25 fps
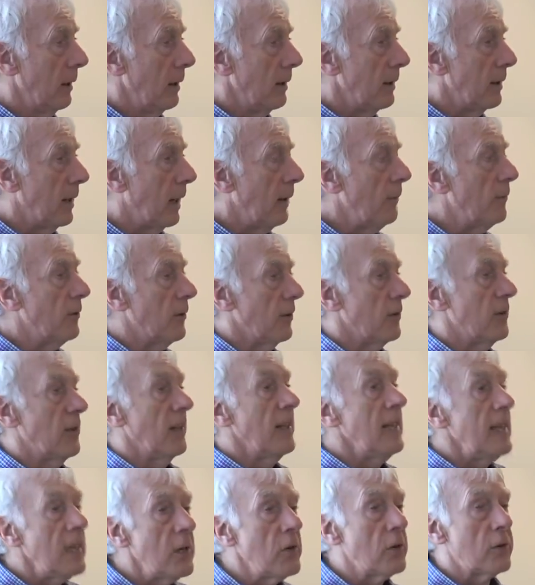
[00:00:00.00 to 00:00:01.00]
gives us
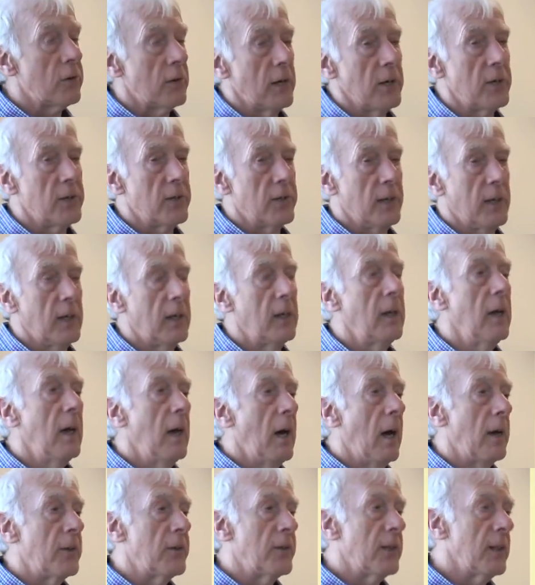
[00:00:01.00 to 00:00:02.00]
an interesting,
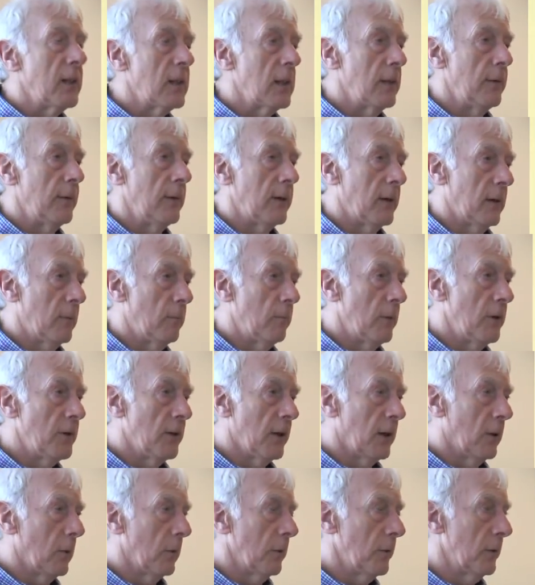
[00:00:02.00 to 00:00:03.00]
a significant
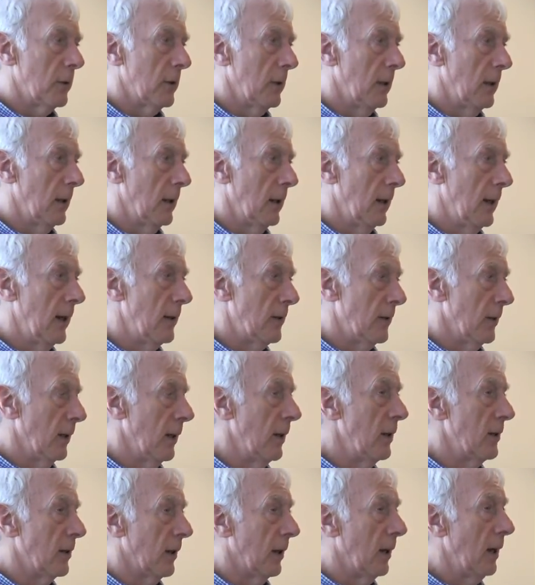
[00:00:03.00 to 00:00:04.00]
result. Uh, it's a,
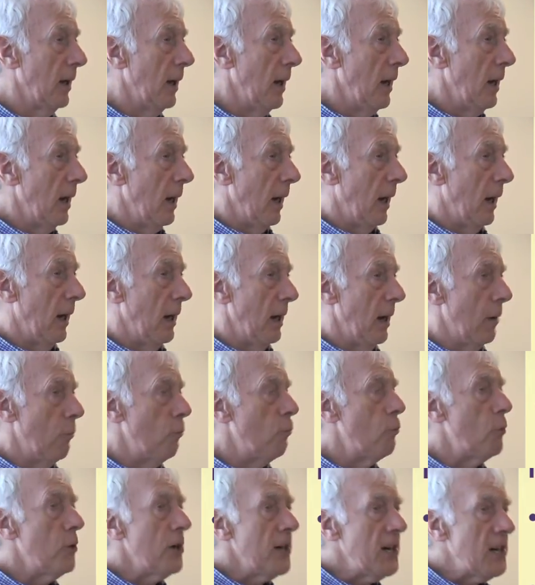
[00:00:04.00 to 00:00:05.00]
it's a, a
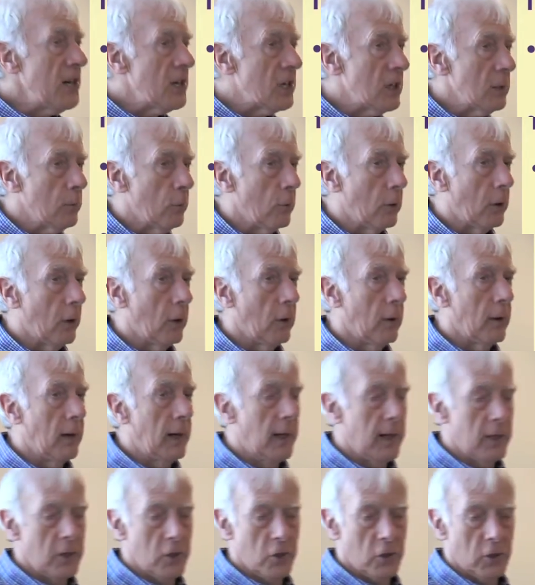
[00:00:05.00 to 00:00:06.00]
reasonable
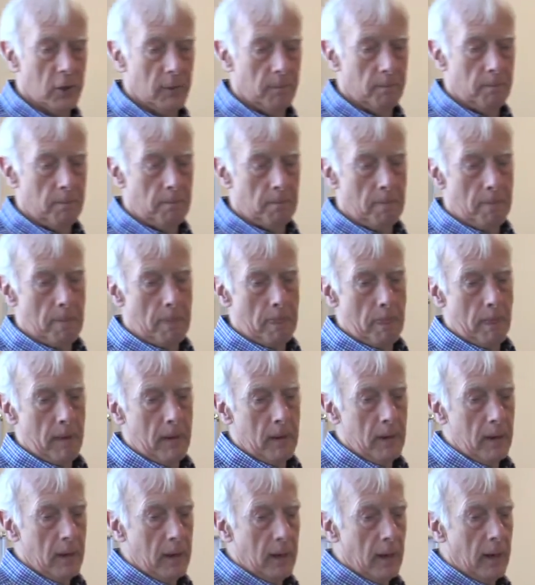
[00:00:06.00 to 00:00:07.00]
correlation.
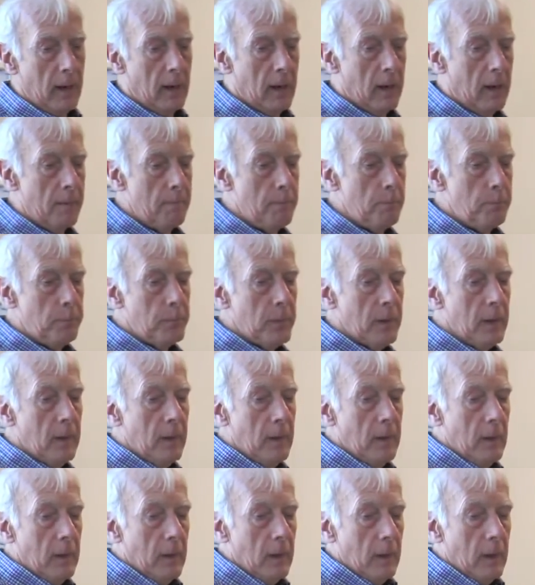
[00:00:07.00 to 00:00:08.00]
Um,
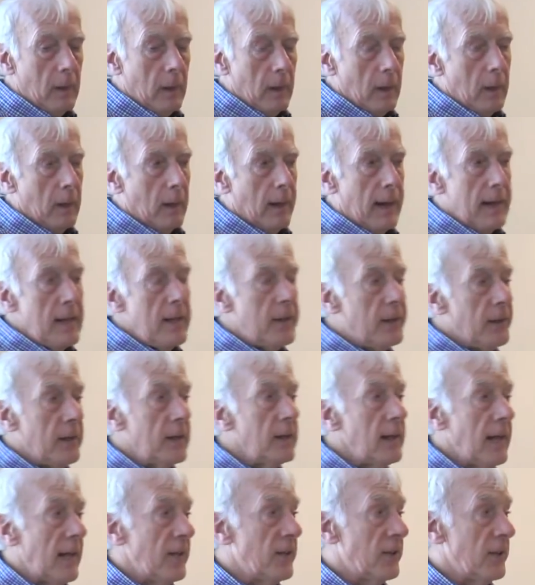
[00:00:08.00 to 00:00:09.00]

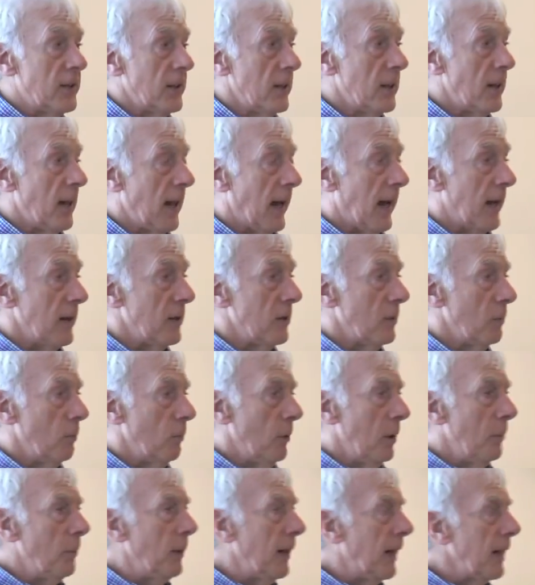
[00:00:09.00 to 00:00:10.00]
anything less than that,
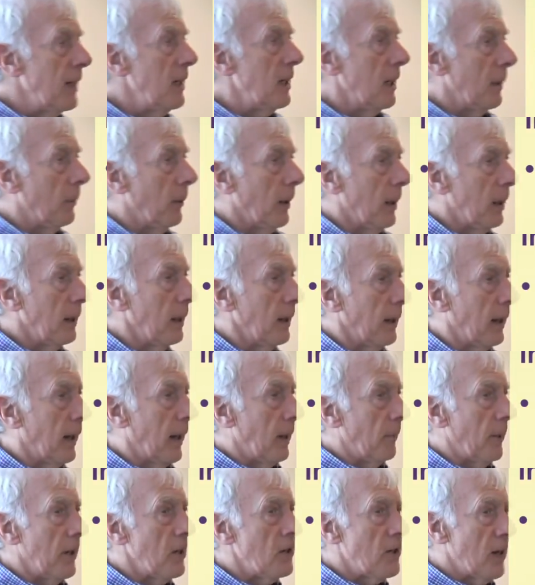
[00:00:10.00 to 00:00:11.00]
we begin to bit, get
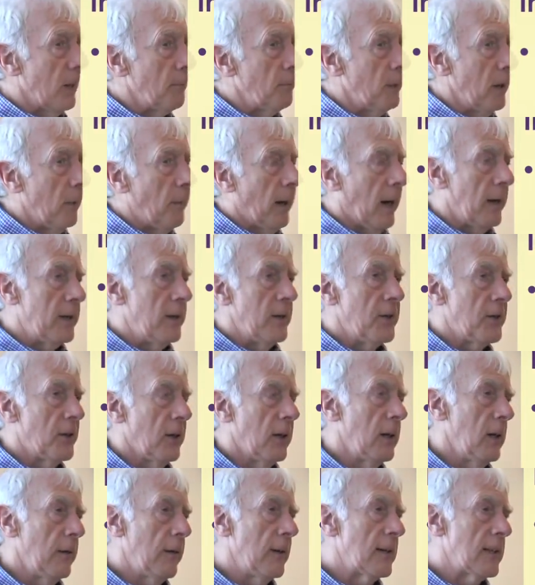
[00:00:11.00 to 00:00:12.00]
a bit jumpy about it.
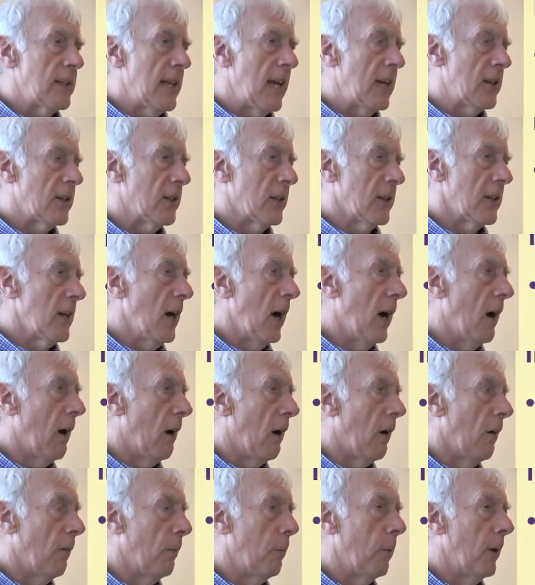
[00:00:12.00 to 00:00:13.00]
Certainly if it's less than
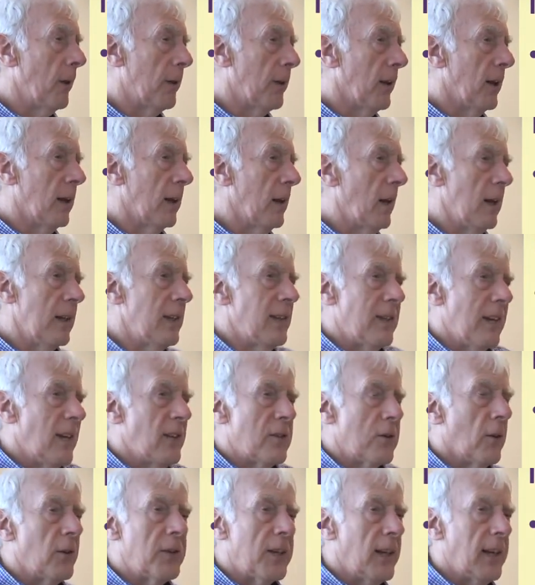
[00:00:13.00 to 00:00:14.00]
half, we think it,
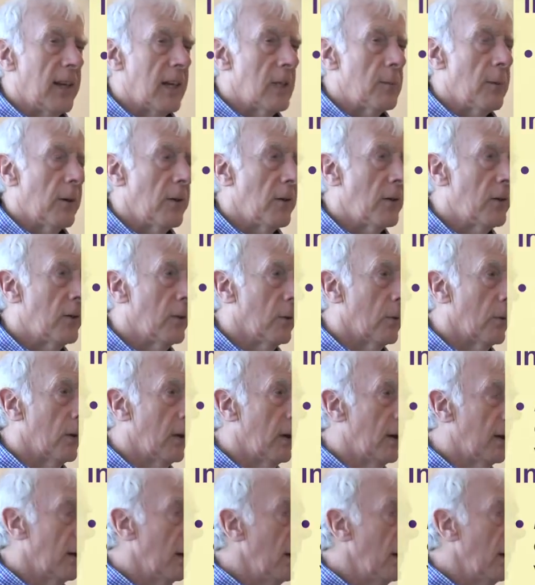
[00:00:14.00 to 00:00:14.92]
it's not telling us much at all. A,